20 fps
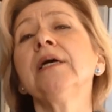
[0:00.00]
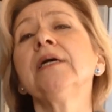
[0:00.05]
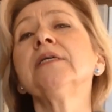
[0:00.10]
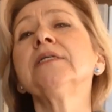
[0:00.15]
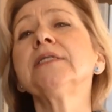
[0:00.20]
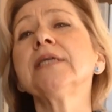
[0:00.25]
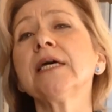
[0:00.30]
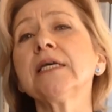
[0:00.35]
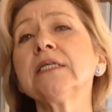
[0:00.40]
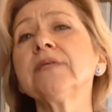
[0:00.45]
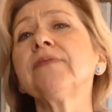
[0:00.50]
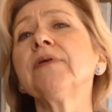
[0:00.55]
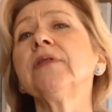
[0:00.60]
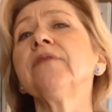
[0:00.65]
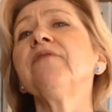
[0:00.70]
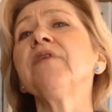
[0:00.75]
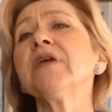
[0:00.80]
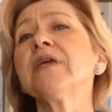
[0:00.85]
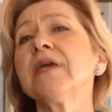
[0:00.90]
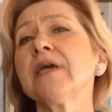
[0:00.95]
that's when
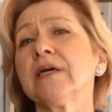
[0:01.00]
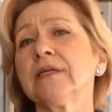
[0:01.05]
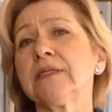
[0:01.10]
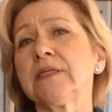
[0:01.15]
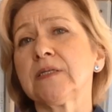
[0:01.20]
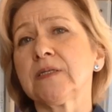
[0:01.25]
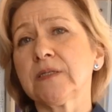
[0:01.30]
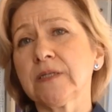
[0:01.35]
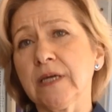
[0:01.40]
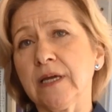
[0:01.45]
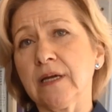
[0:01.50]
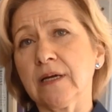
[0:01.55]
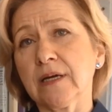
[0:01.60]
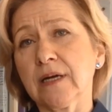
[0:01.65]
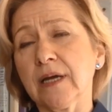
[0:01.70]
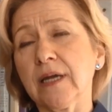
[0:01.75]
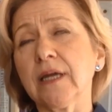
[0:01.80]
we get sick.